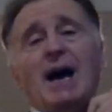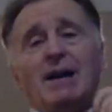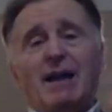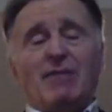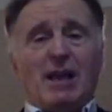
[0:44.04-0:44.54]

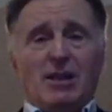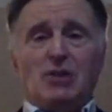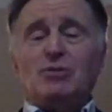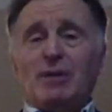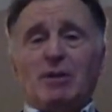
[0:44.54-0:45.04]
don't have that
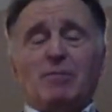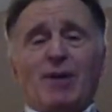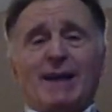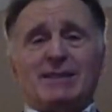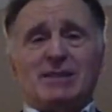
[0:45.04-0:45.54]
luxury. I'm going to
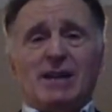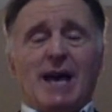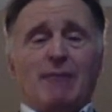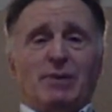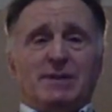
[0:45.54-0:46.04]
practice a
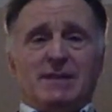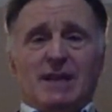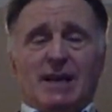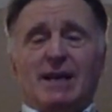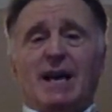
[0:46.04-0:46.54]
lot, but
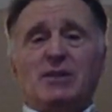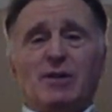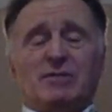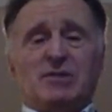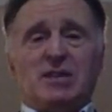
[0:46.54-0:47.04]
I do
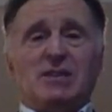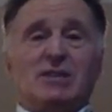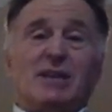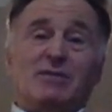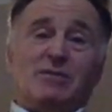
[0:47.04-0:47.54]
have to teach.
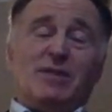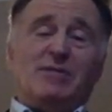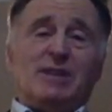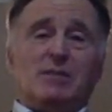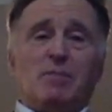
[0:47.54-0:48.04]
I do have
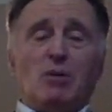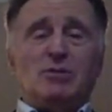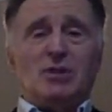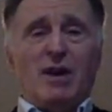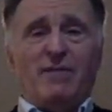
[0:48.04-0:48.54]
to get the
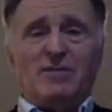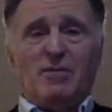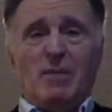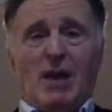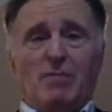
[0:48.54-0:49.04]
post office for
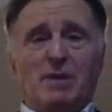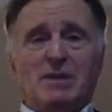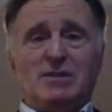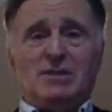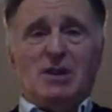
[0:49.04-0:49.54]

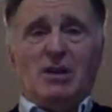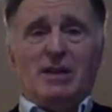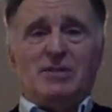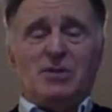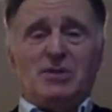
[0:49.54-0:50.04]
mouthpieces and all
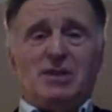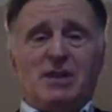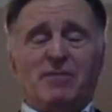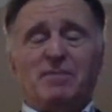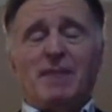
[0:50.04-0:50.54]
that sort of stuff.
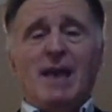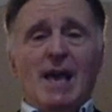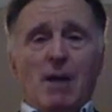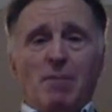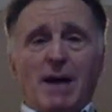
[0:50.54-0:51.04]

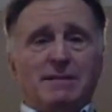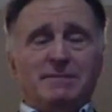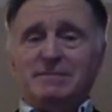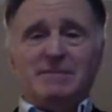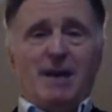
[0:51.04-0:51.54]
But
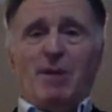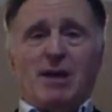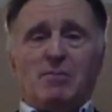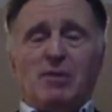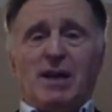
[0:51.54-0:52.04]
I'm not
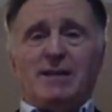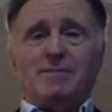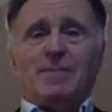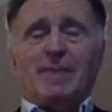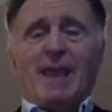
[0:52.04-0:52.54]
complaining.
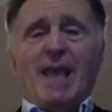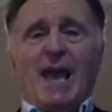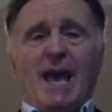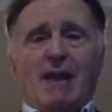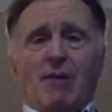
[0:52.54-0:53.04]

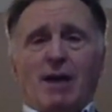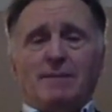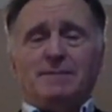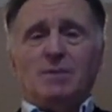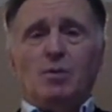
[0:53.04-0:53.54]
Anyway,
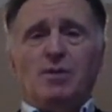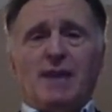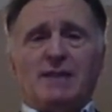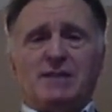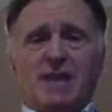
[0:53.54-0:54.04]
with
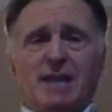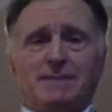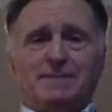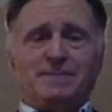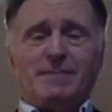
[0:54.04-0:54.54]
that said,
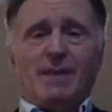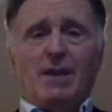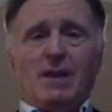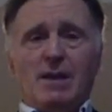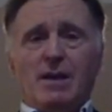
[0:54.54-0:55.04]

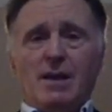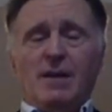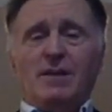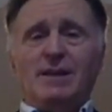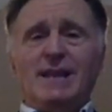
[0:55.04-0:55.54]

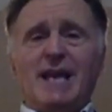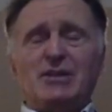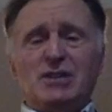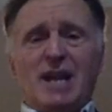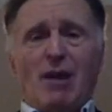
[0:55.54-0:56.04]
the
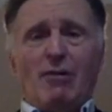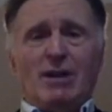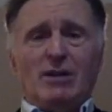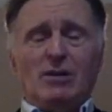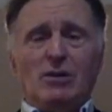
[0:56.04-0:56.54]

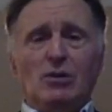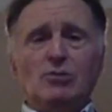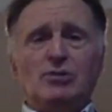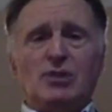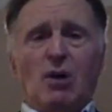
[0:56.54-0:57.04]
legendary Lew
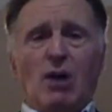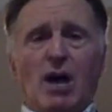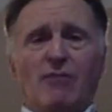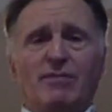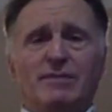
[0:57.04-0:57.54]
Soloff.